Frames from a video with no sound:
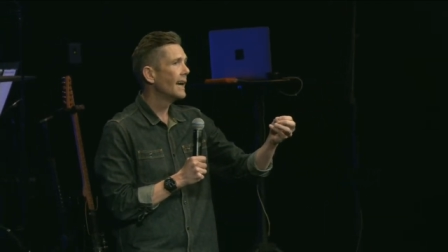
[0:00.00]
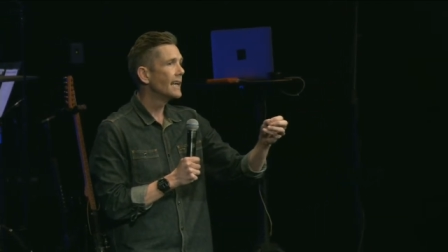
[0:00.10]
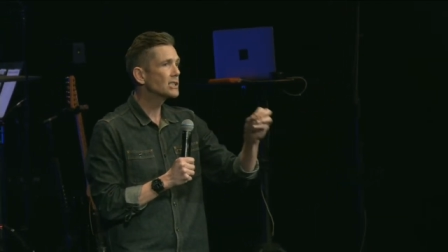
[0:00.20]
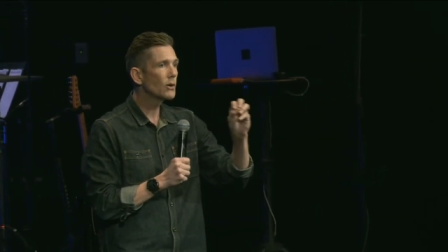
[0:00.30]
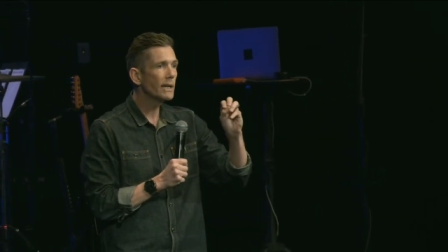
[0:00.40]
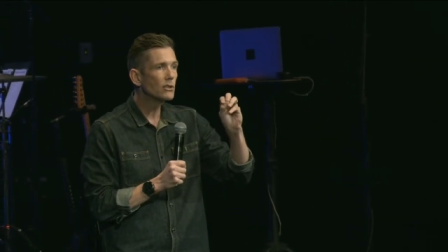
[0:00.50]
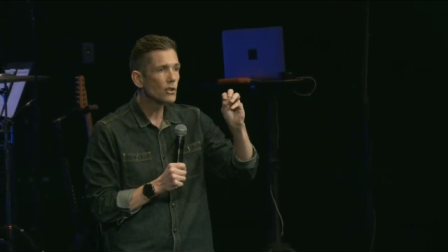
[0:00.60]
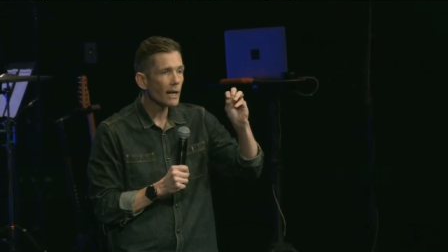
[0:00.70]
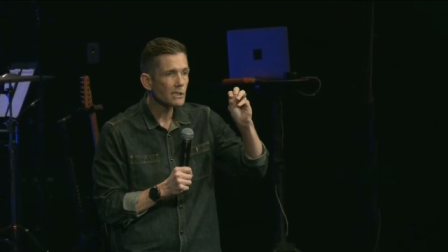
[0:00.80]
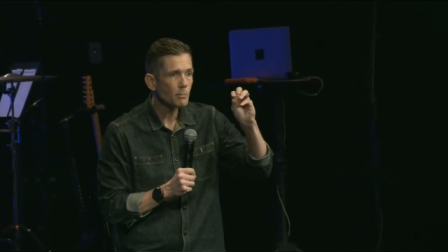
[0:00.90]
and so he
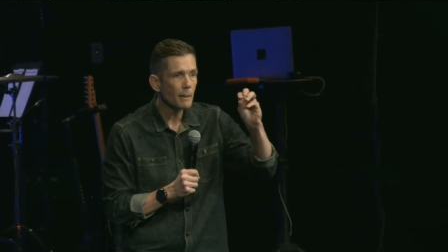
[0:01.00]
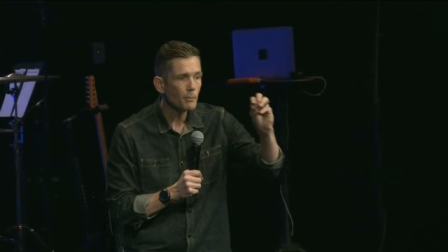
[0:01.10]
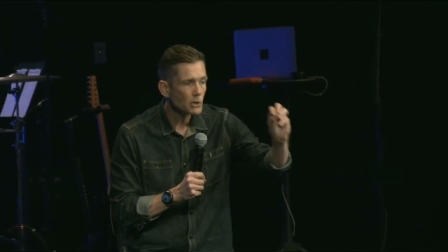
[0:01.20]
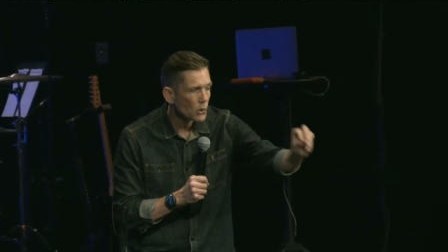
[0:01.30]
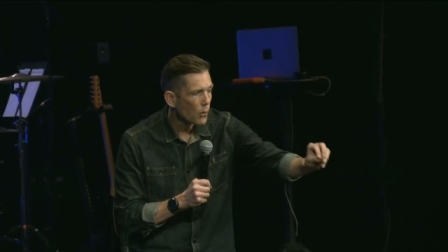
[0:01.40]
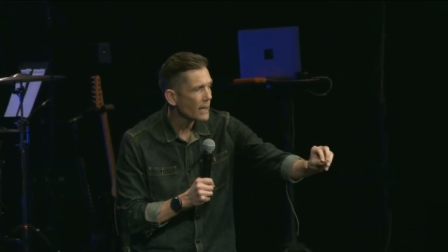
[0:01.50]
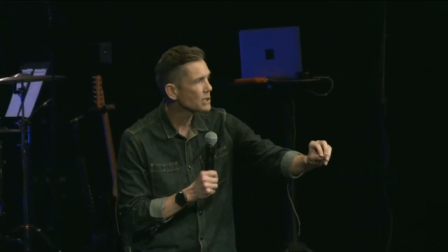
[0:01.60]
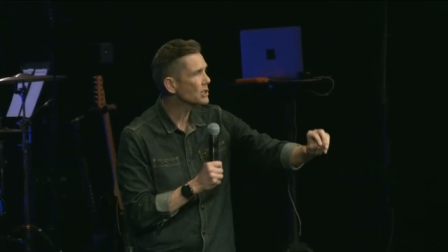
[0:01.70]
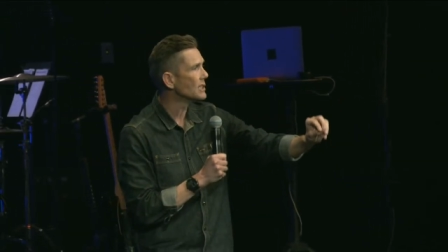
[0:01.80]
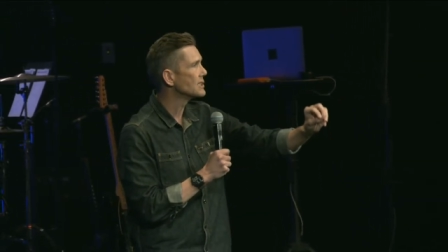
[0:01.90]
addressed people's
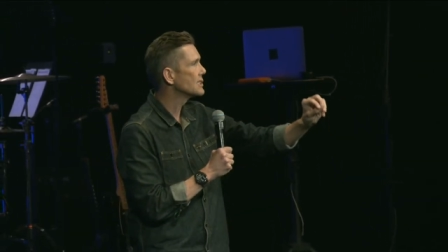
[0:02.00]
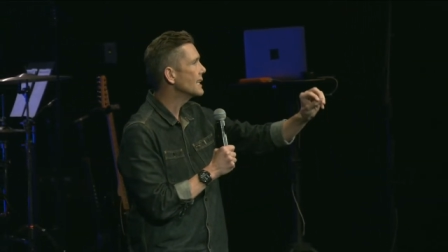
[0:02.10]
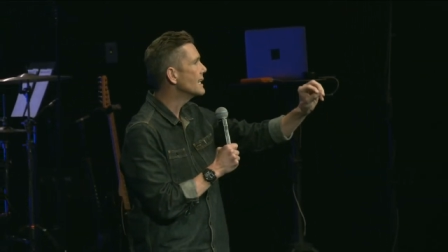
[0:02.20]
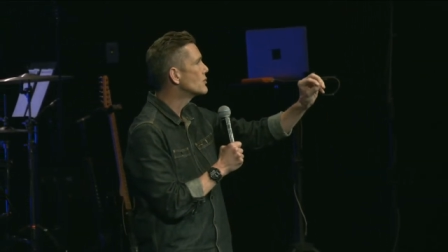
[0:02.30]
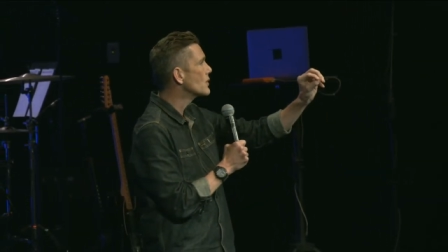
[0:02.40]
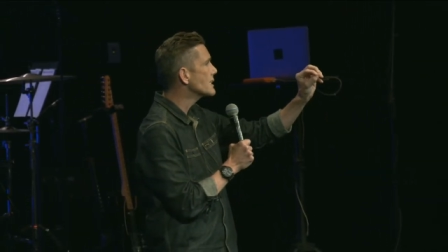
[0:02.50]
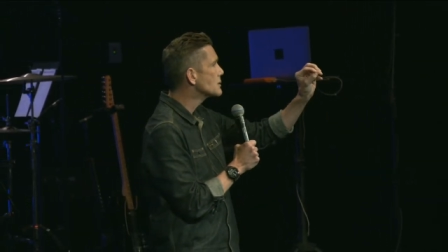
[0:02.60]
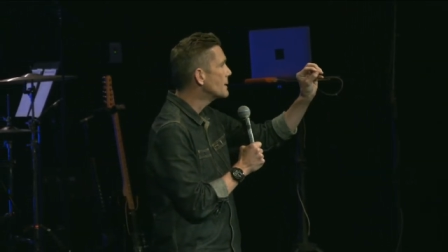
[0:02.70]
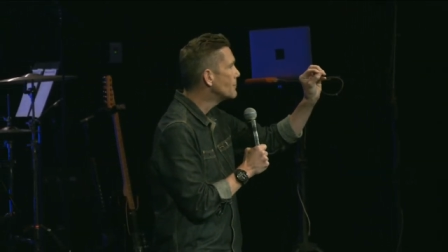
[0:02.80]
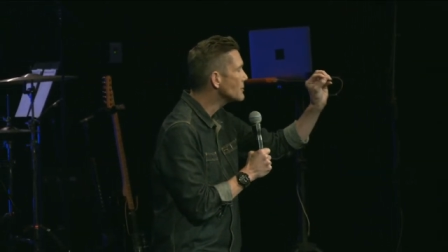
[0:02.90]
questions, he addressed
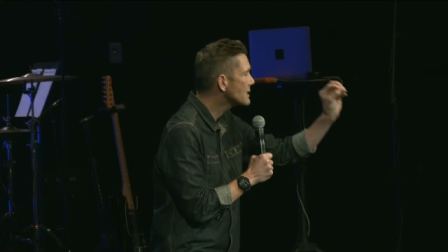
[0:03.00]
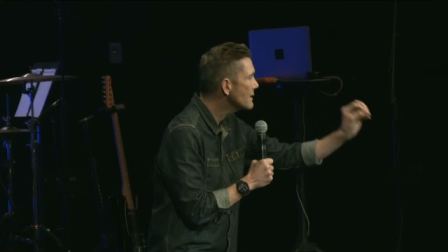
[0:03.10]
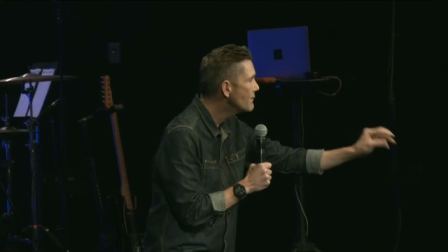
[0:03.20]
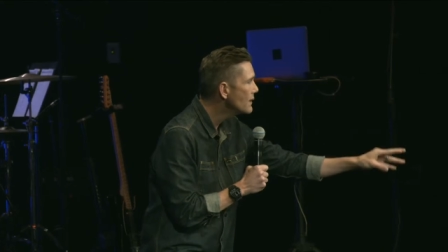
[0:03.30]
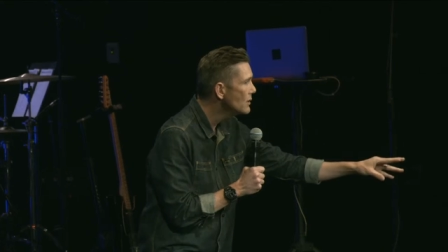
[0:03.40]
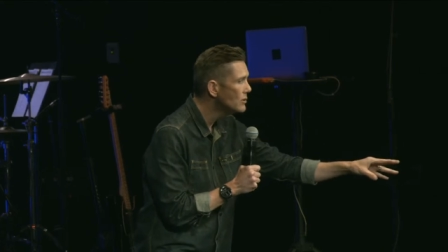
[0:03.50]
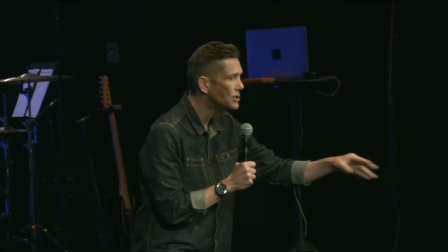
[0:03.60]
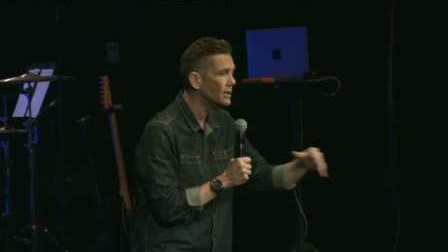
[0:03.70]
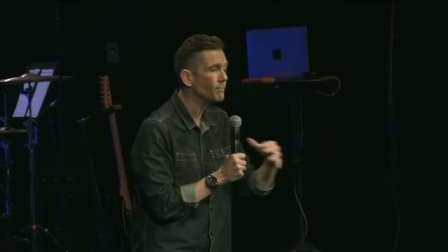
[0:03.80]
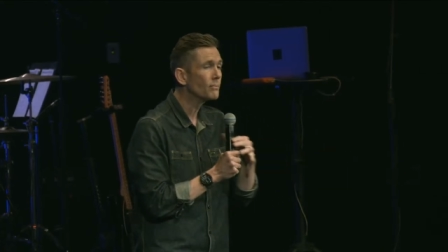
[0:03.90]
people's
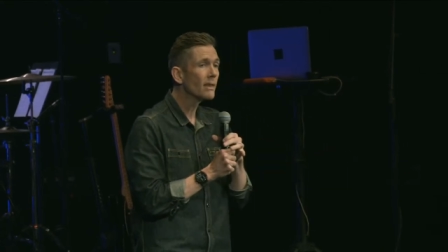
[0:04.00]
confusion,